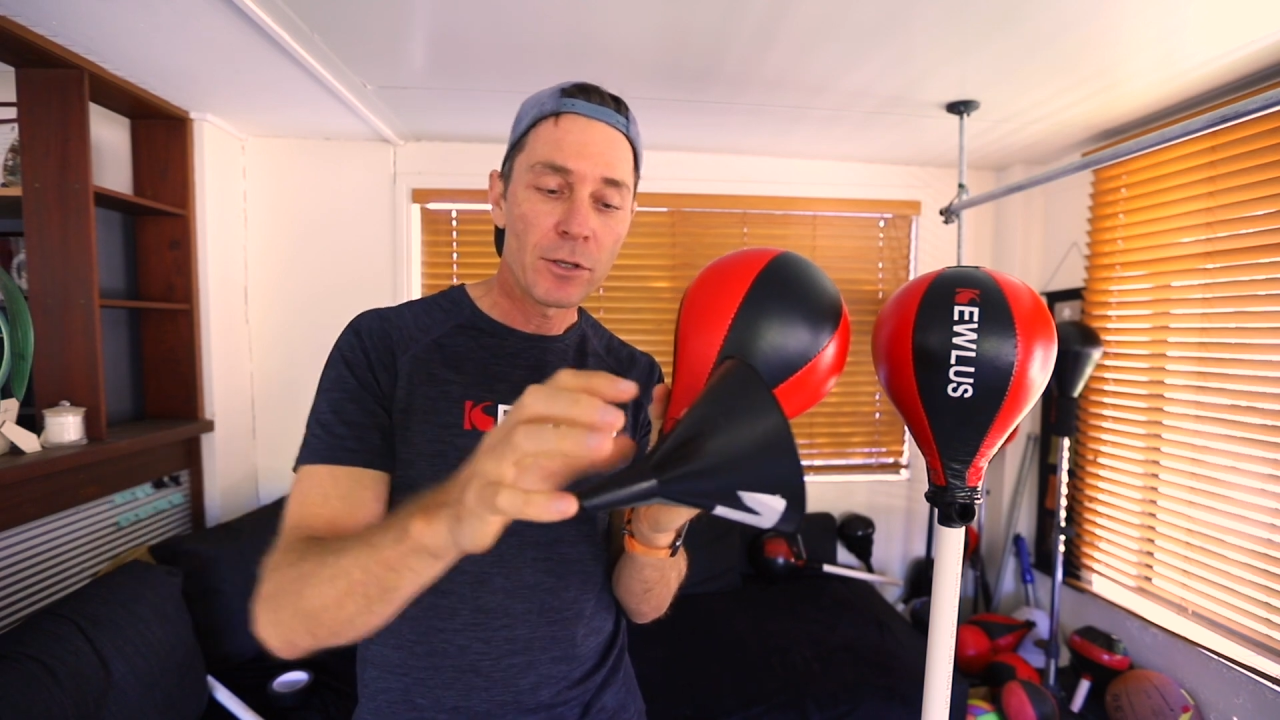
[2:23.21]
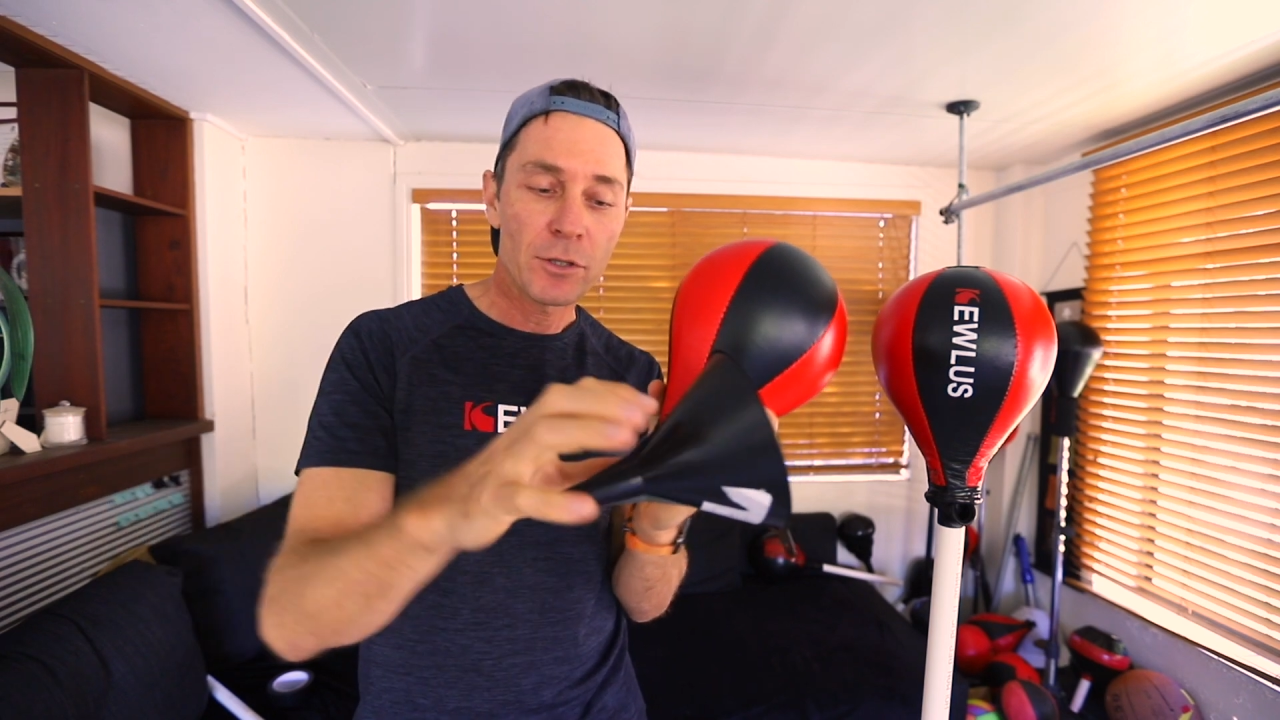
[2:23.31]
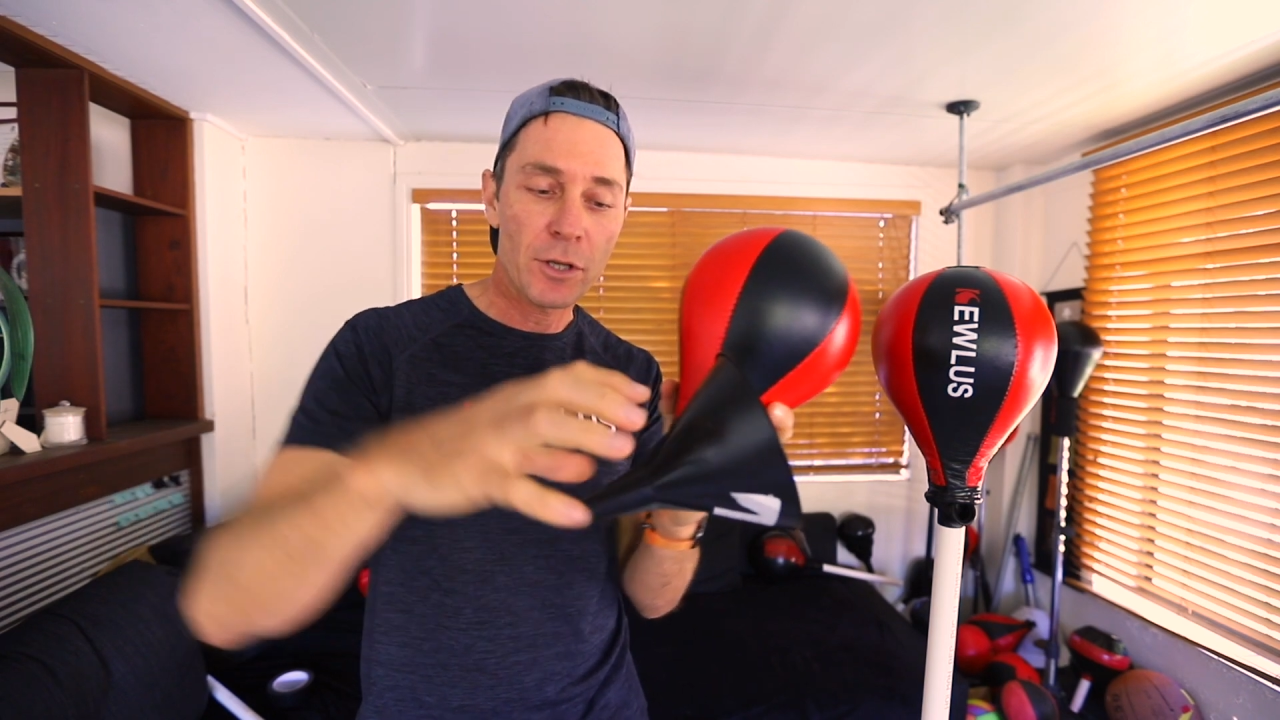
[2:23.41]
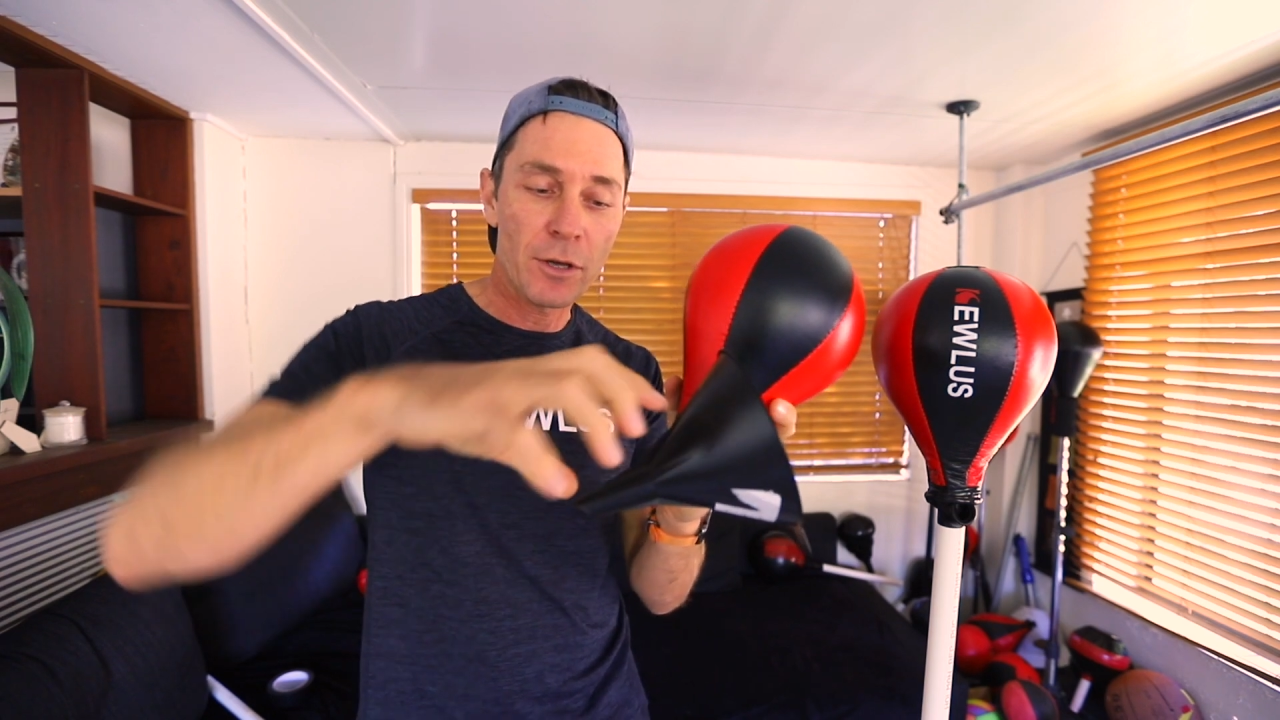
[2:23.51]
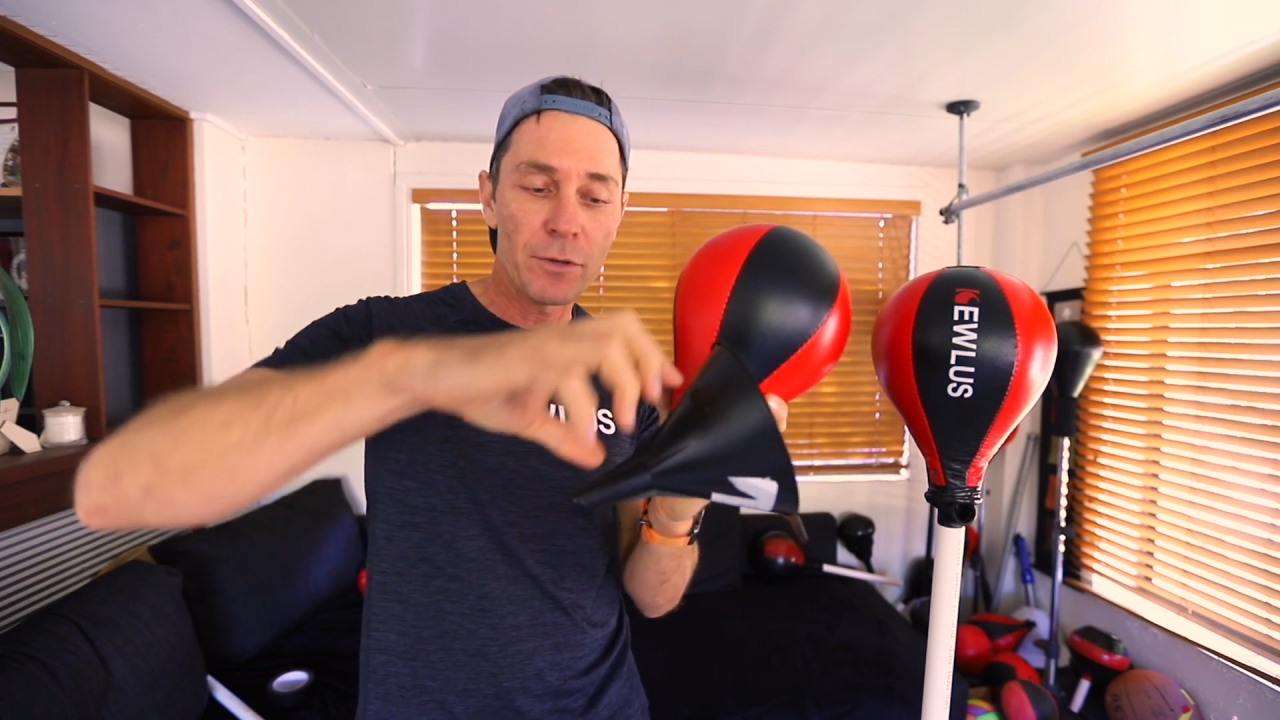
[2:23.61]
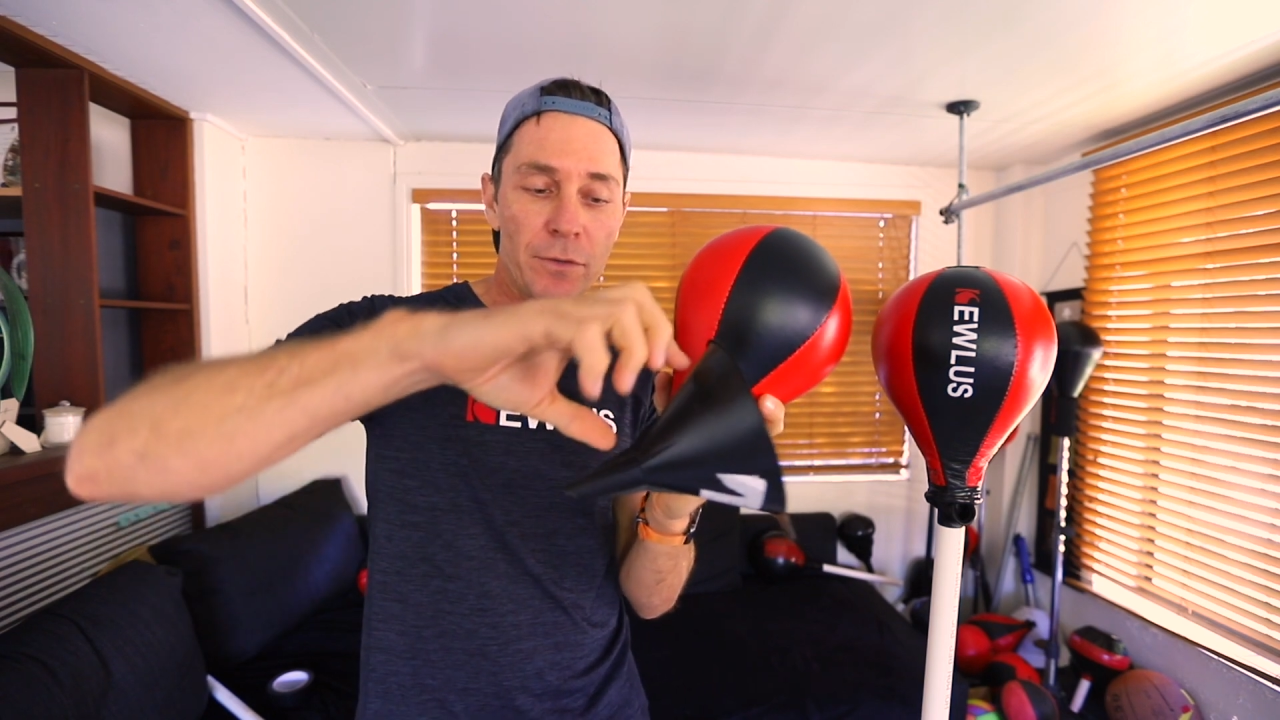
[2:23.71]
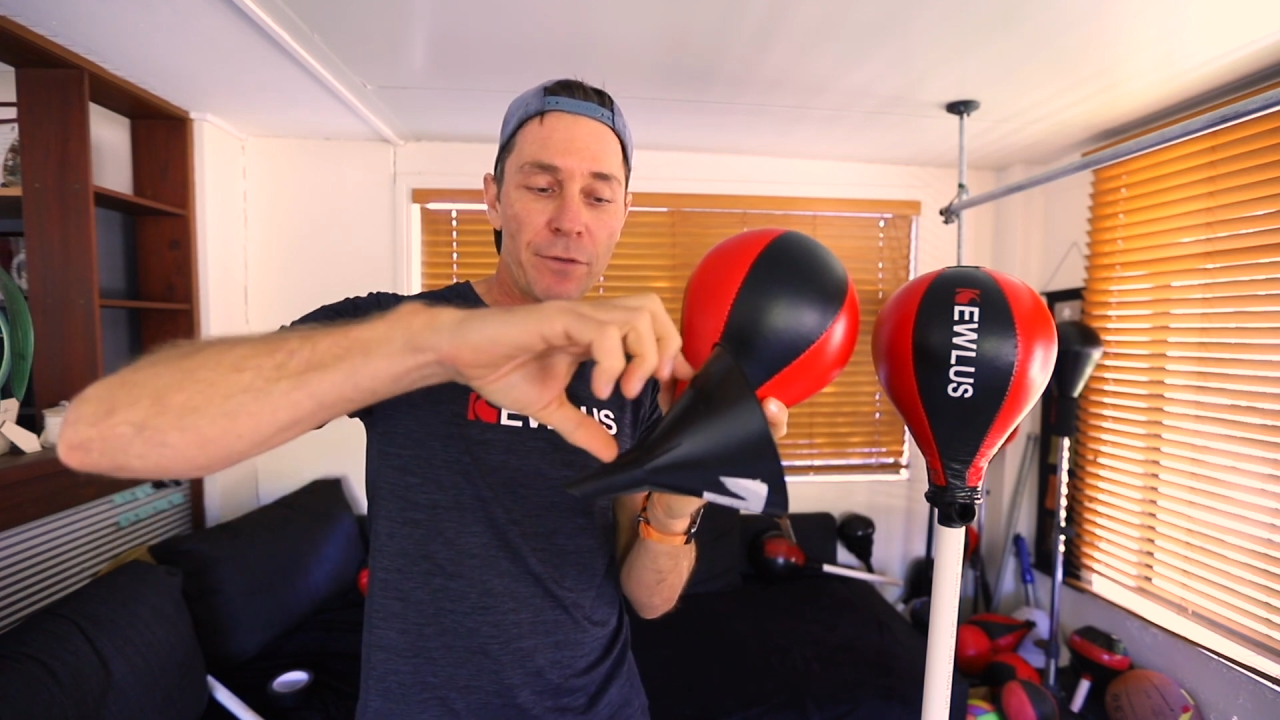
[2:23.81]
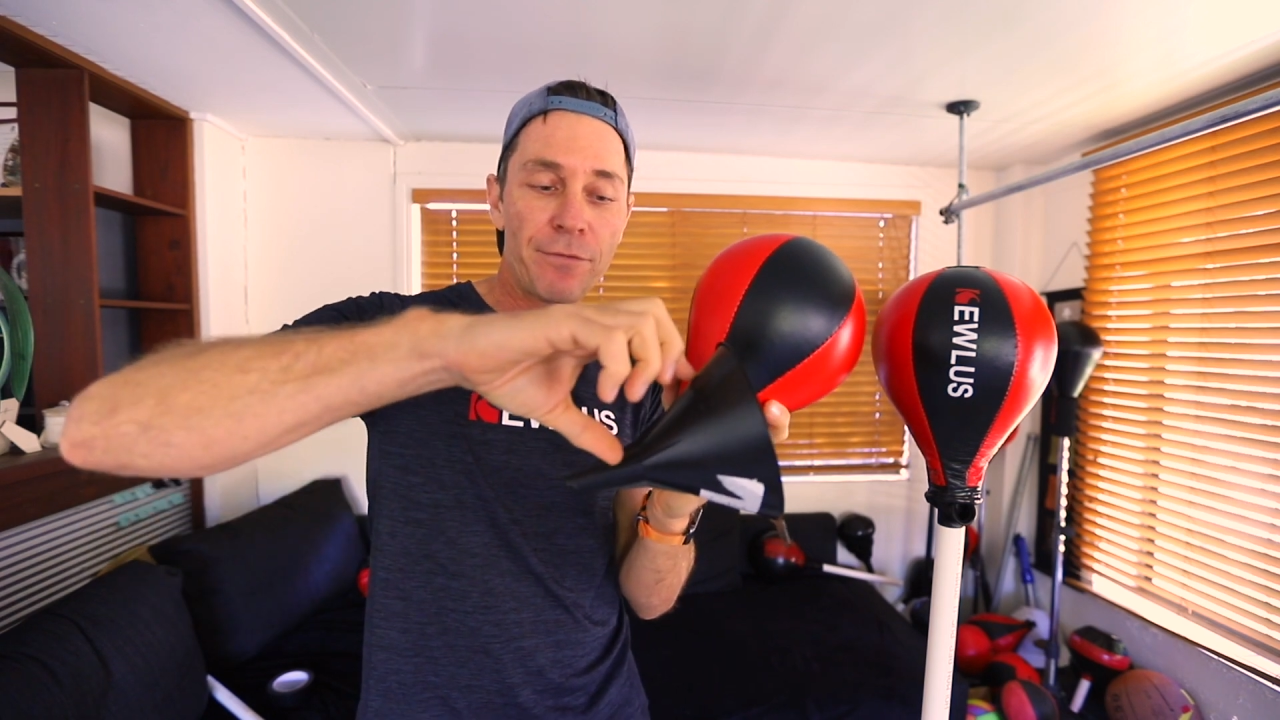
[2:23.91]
so the